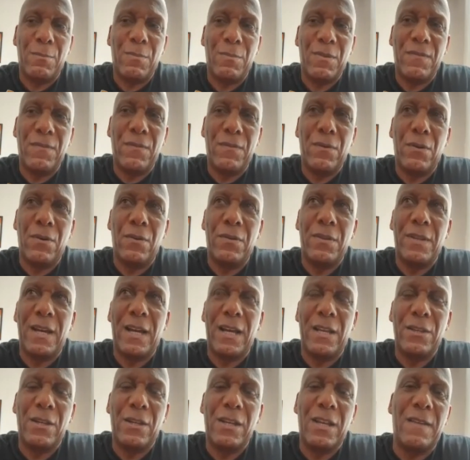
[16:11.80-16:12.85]
before now,
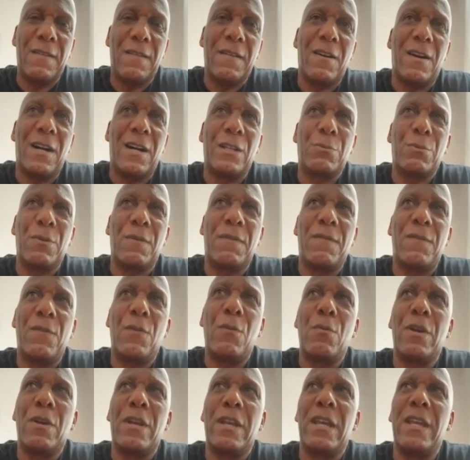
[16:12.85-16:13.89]
you're getting guys with
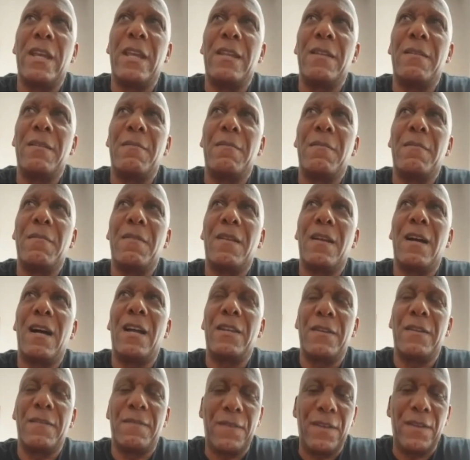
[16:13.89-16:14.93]
14
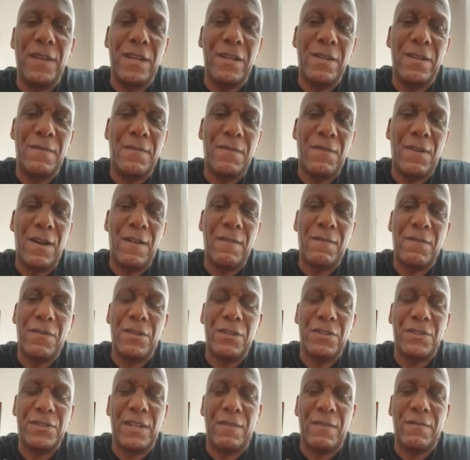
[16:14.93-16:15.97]
undefeated and fighting for
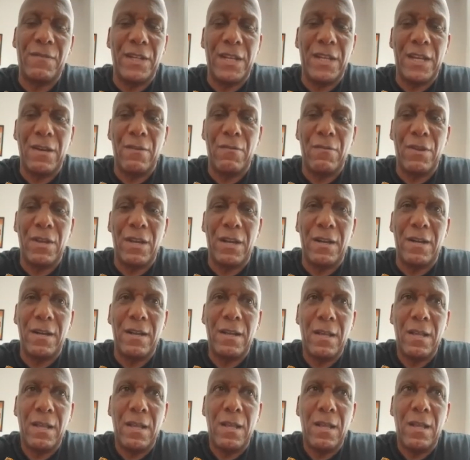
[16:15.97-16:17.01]
the Southern area.
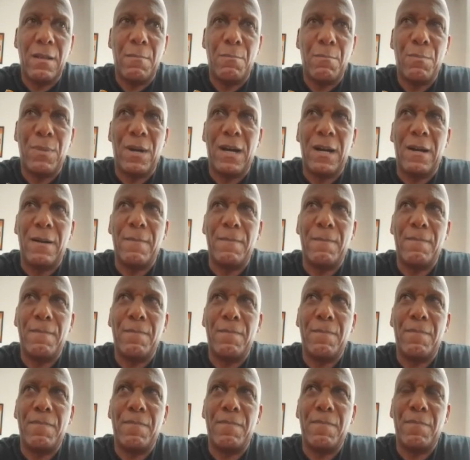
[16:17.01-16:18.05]
But
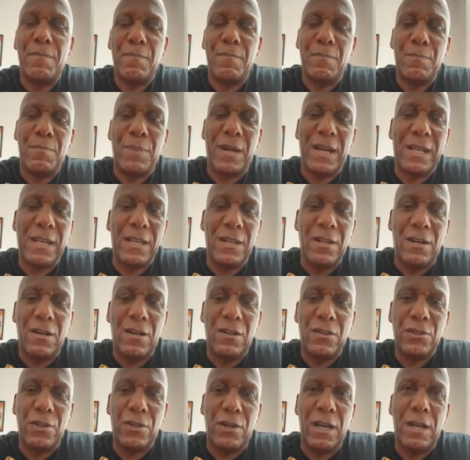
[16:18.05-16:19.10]
back in
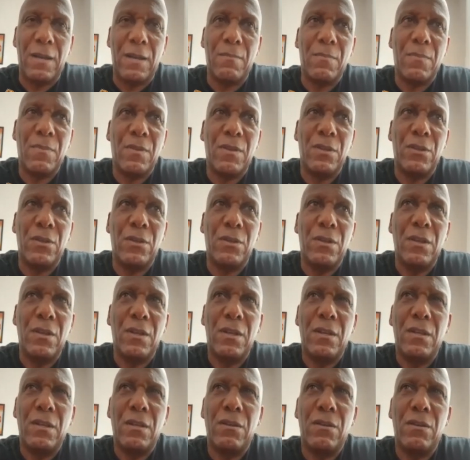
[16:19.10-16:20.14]
our time,
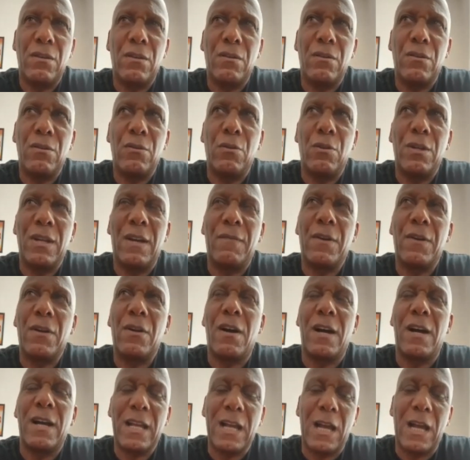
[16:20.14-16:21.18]
you'd have a
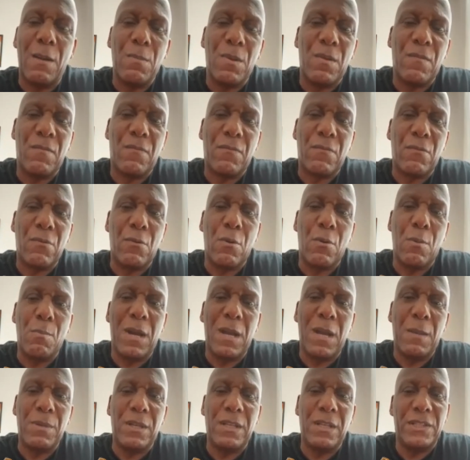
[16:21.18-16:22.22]
guy coming through,
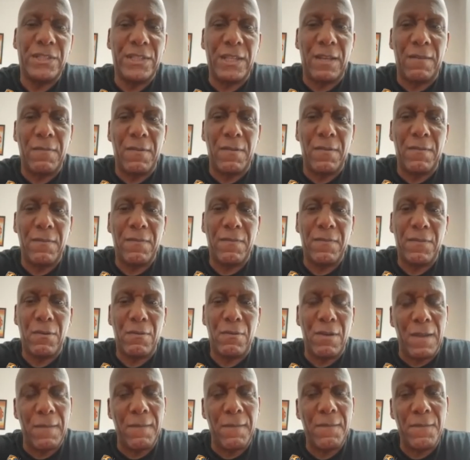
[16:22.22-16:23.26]
maybe 7th
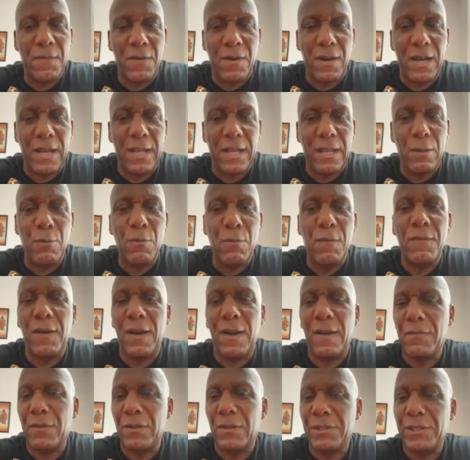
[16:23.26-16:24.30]
or 8th fight, he will
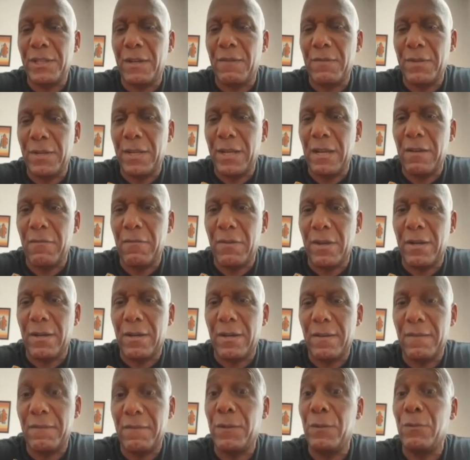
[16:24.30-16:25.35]
fight for the Southern area
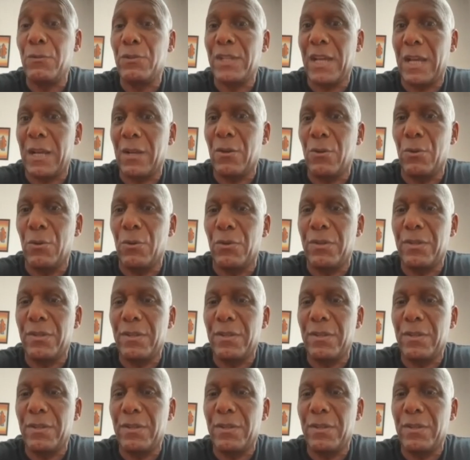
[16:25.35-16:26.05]
if he was that good.